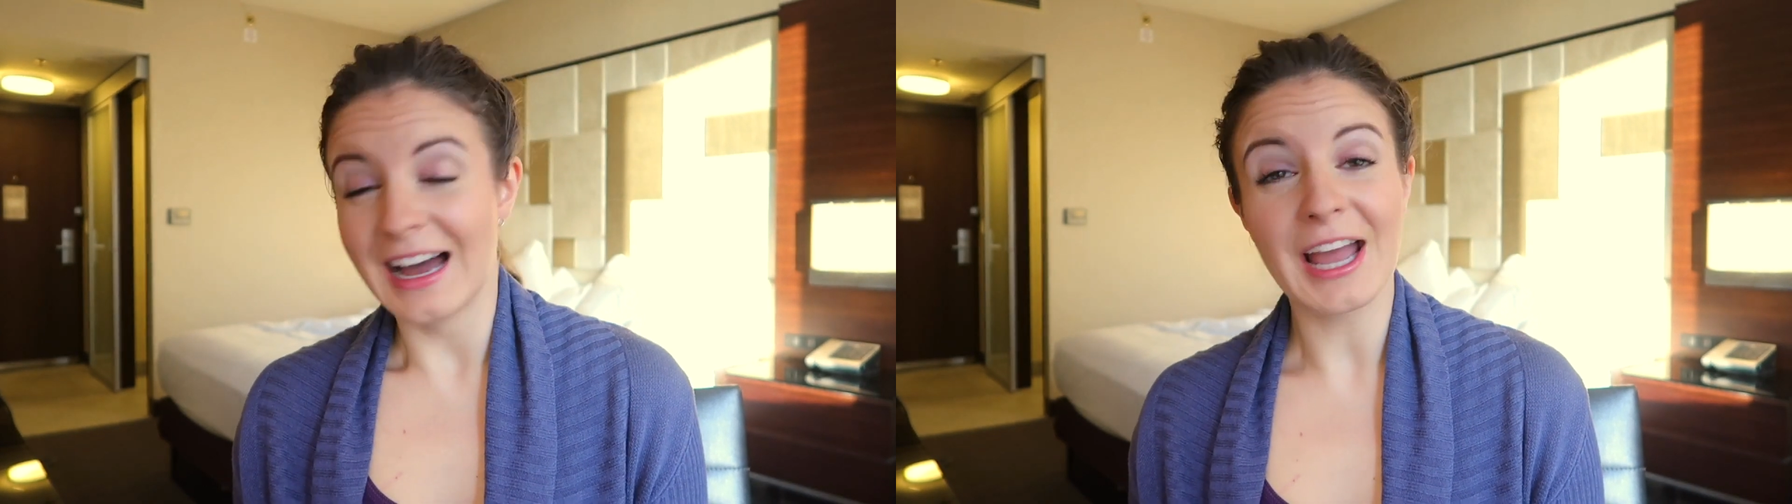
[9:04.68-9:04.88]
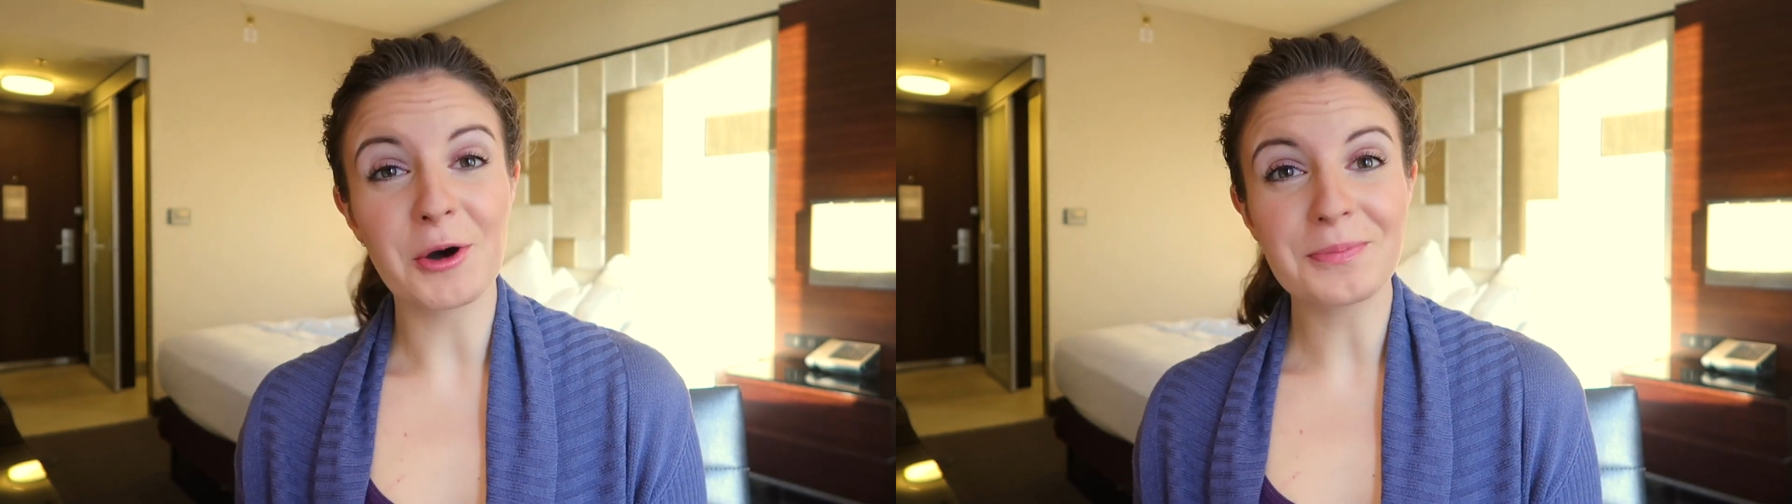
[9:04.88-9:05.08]

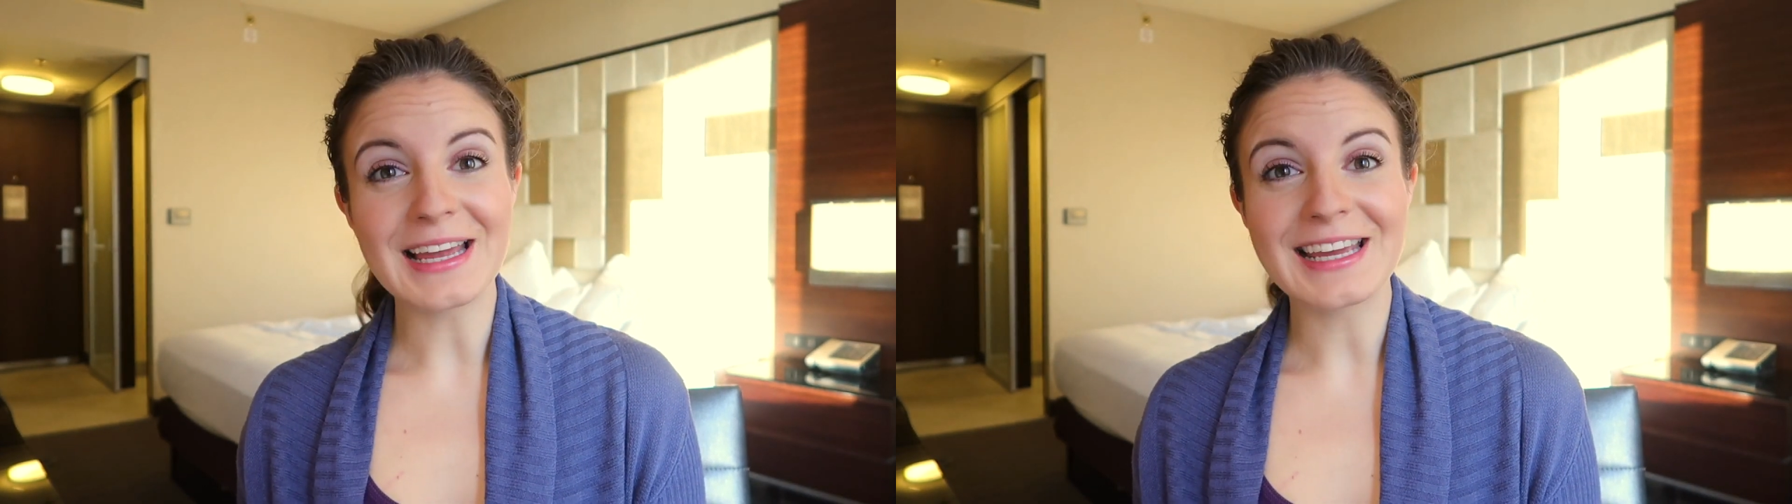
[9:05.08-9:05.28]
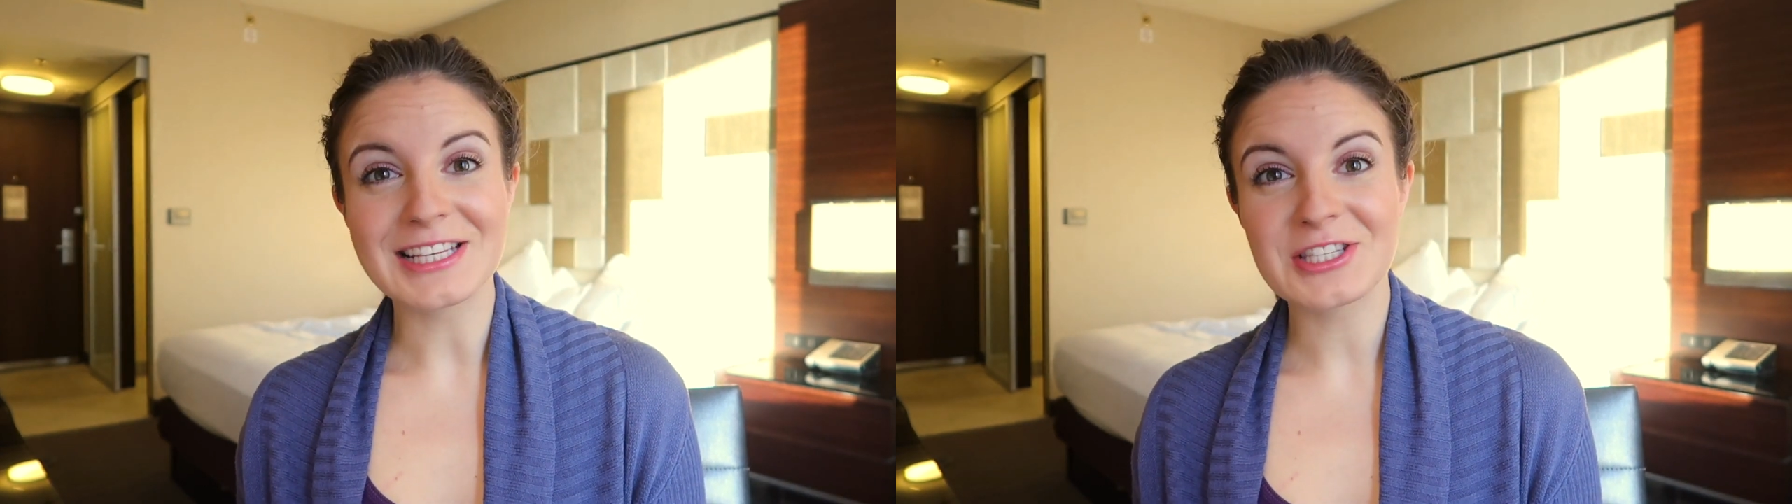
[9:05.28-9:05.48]
I hope
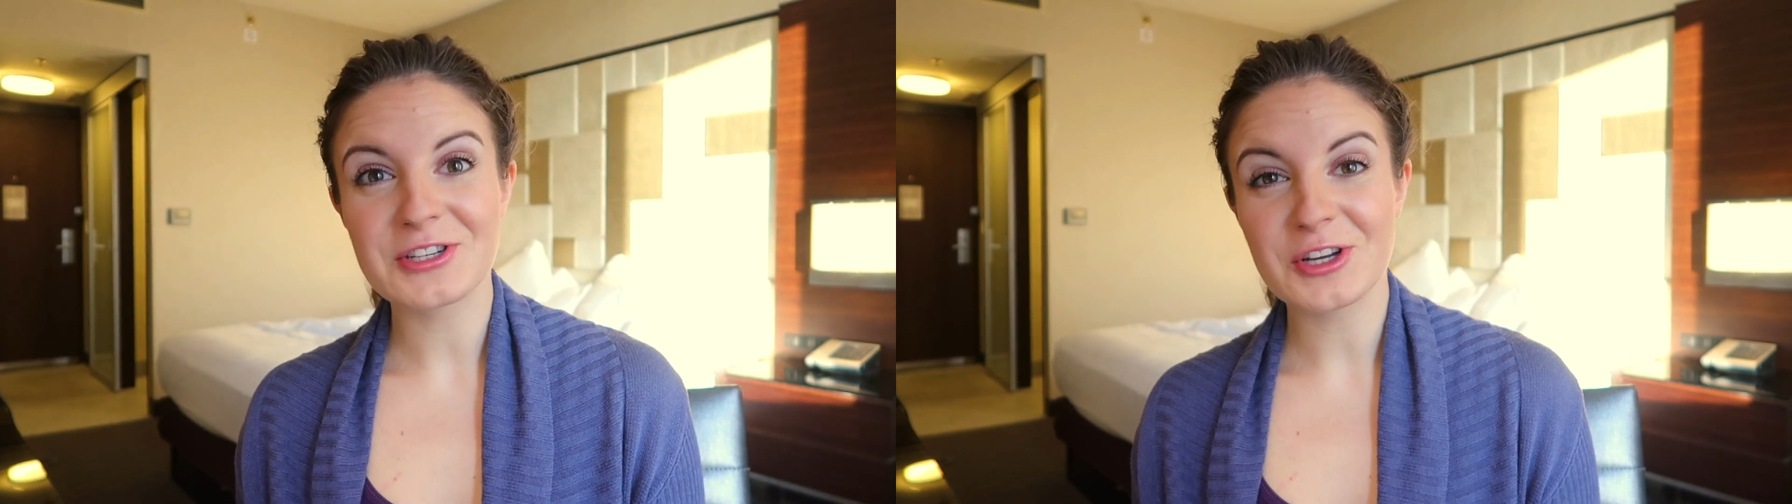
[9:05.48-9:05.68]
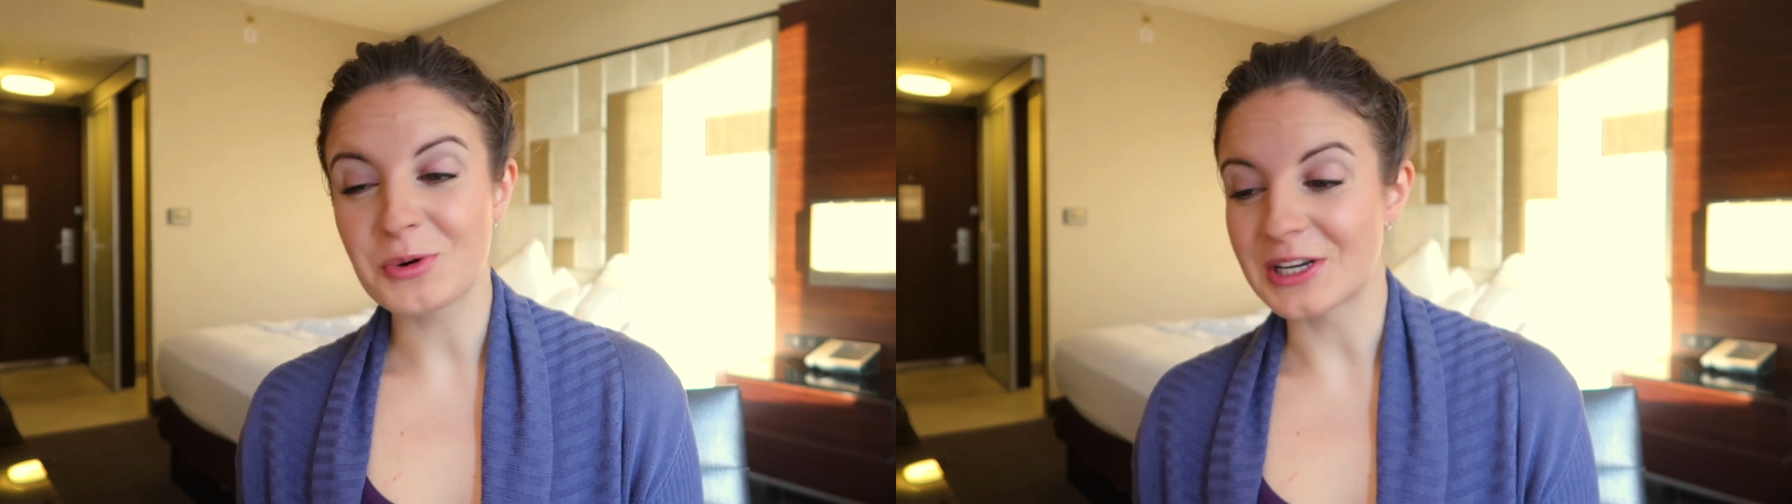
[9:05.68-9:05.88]
that
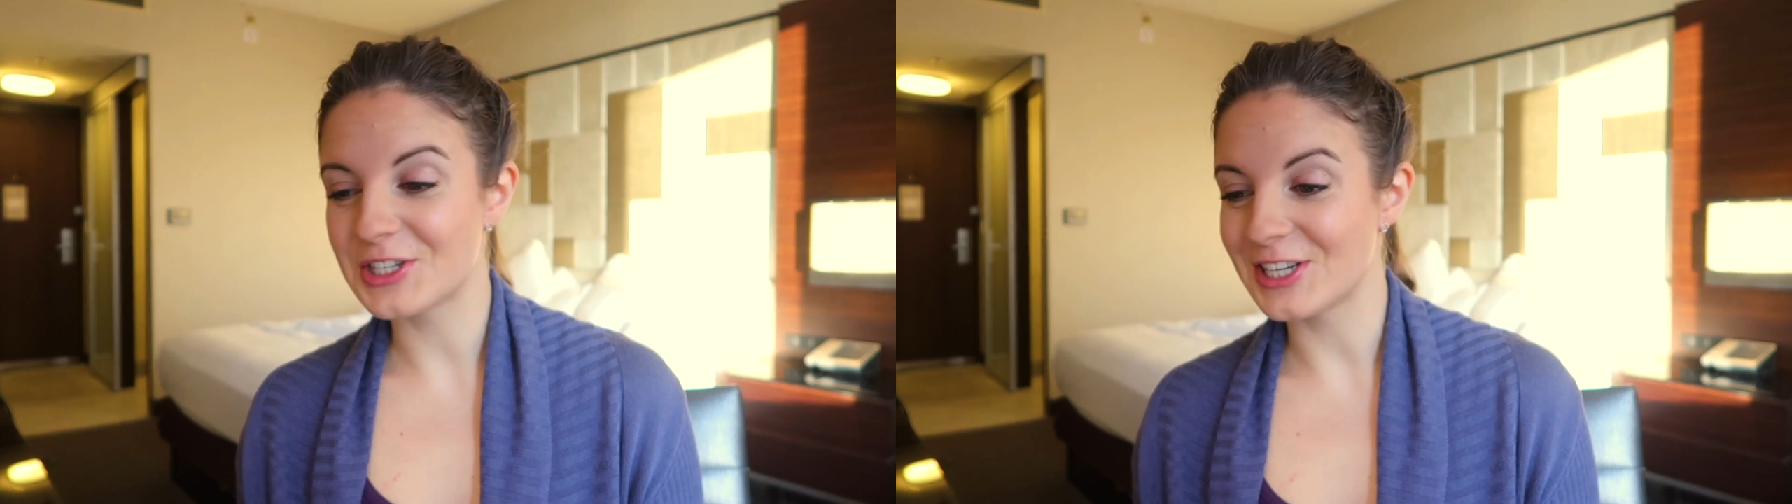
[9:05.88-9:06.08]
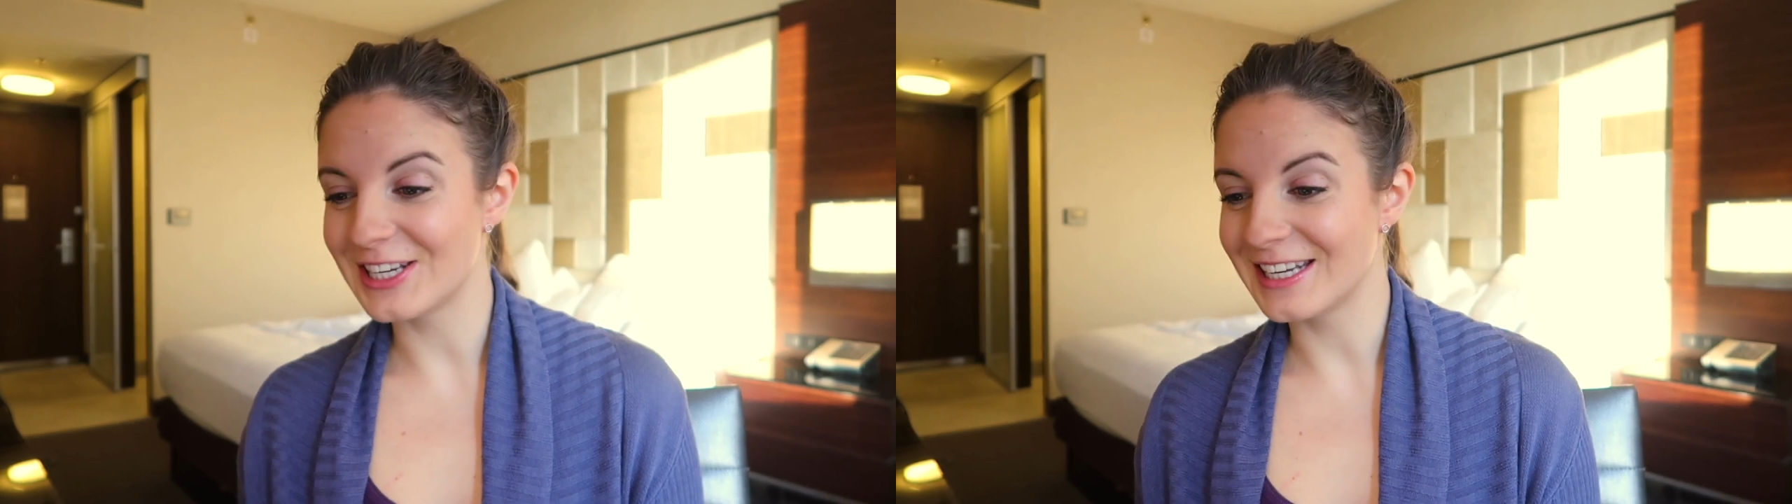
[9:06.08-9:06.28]
answers your
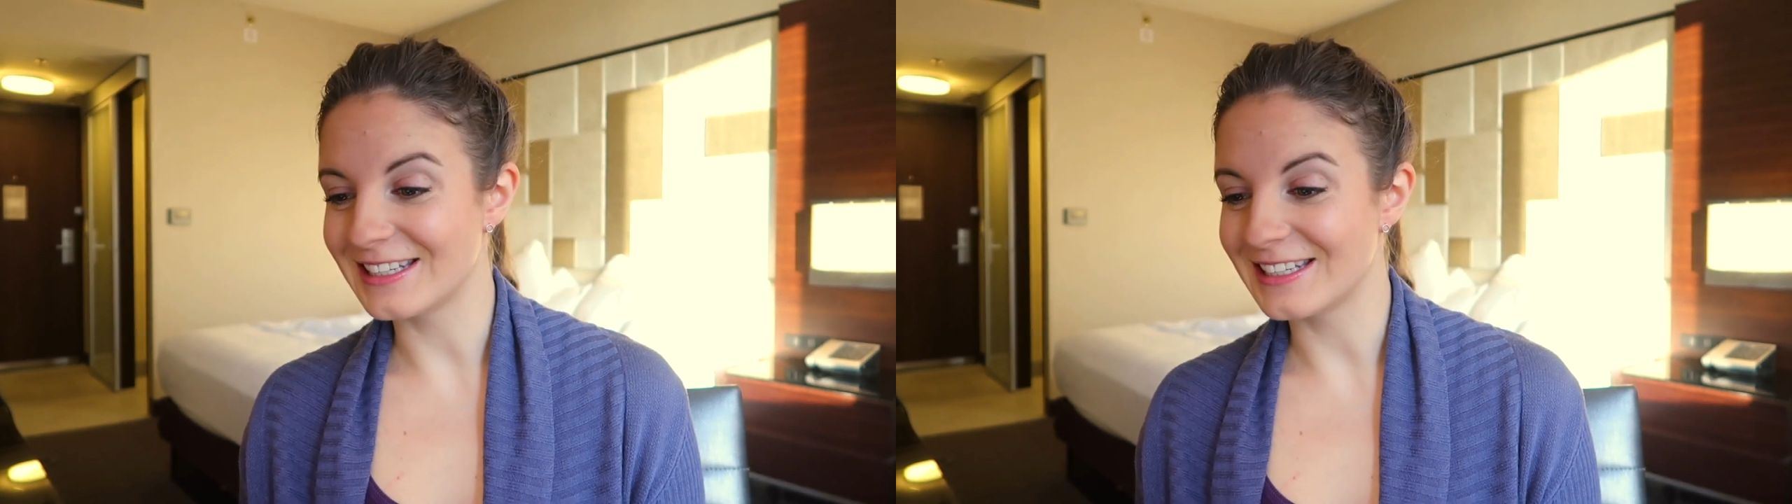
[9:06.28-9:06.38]
question,